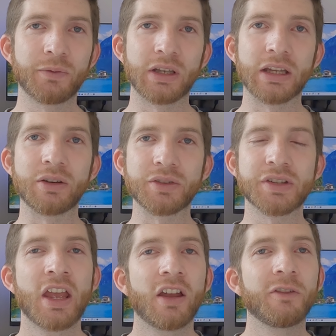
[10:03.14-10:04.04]
of the
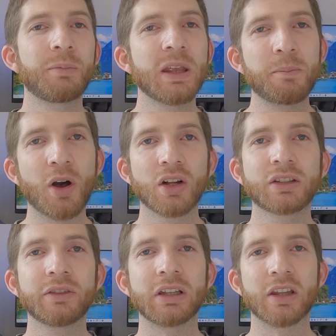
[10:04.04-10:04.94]
videos of being
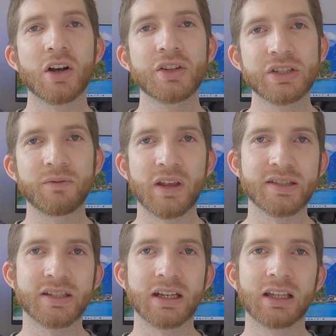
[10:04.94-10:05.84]
part of a large
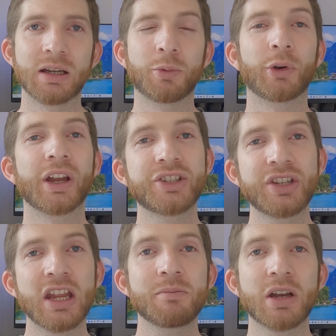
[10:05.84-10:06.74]
investing club where I
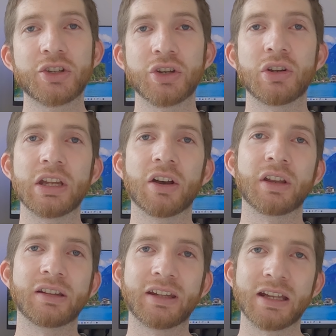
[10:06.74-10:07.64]
share my journey
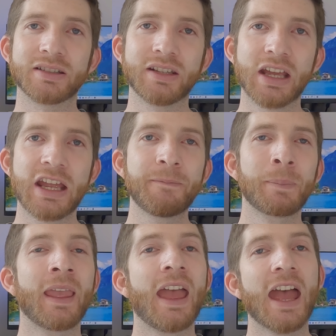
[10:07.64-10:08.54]
on a day-to-day
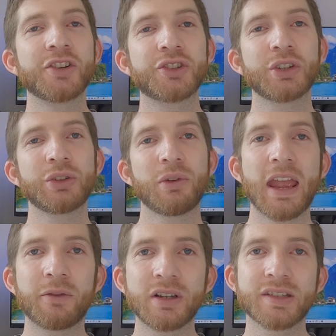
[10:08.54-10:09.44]
and show you
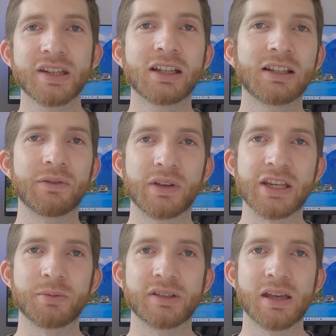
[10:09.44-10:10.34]
every single
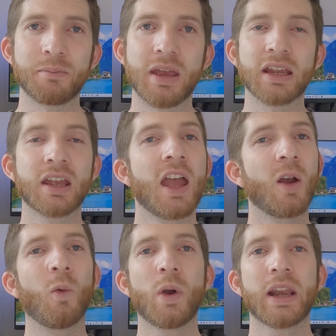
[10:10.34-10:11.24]
investment I make,
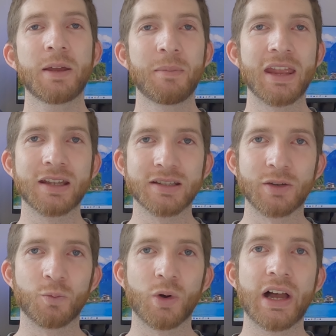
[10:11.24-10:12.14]
when I make
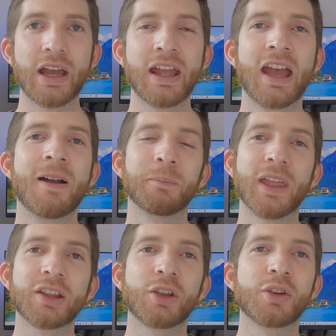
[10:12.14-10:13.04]
it and why,
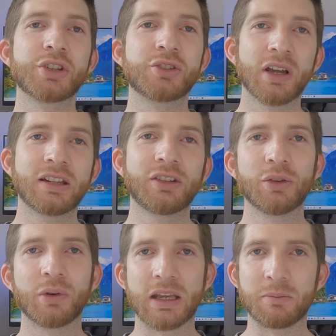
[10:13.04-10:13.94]
that goes straight
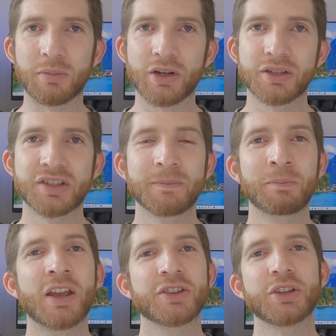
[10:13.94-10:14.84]
to your inbox.
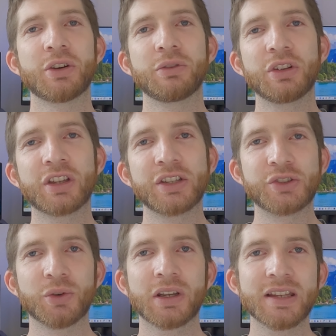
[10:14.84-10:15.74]
So you can
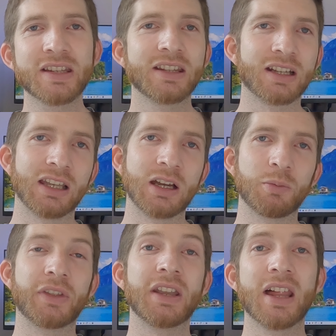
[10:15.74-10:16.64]
join us in the
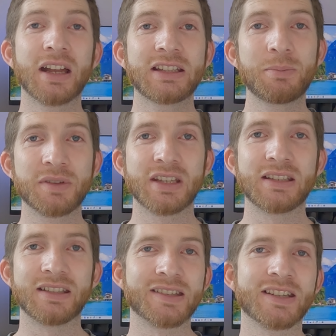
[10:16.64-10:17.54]
club with a
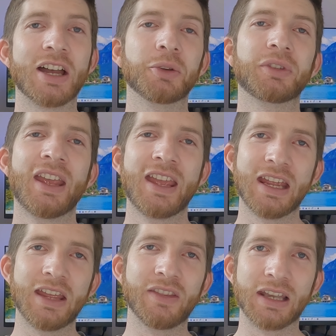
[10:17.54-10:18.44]
90% discount
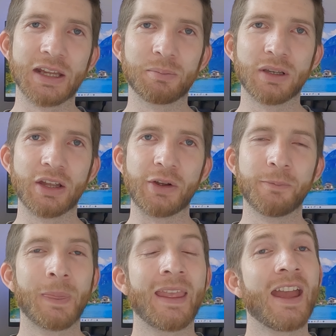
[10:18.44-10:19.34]
in the link
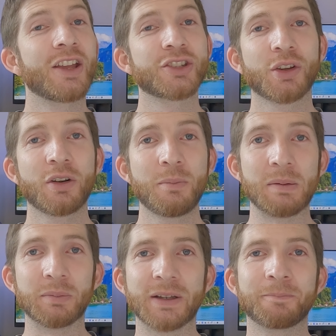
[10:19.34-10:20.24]
below. So
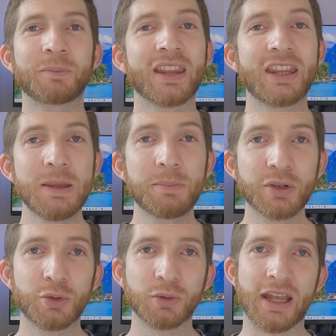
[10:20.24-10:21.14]
remember, keep
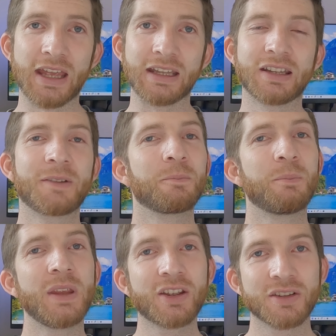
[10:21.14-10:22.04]
a cool head,
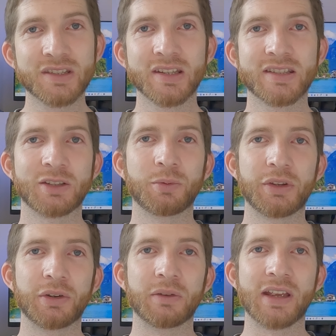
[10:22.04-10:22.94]
be consistent
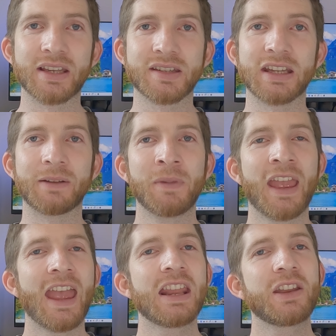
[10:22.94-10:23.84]
with your investing,
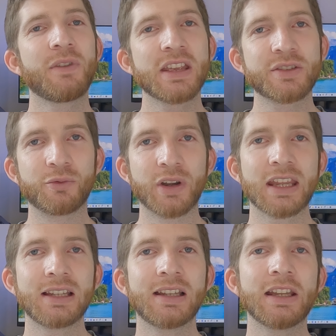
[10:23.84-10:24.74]
and invest
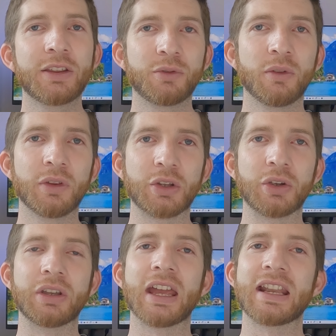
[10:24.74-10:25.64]
regularly through the
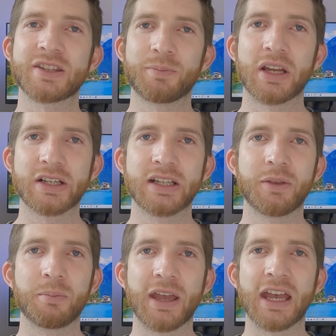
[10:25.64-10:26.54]
good and especially
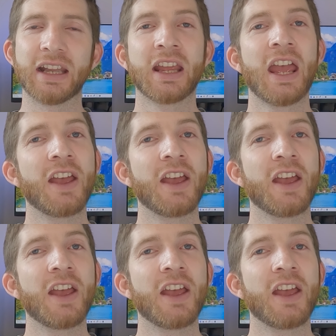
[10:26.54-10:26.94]
the bad.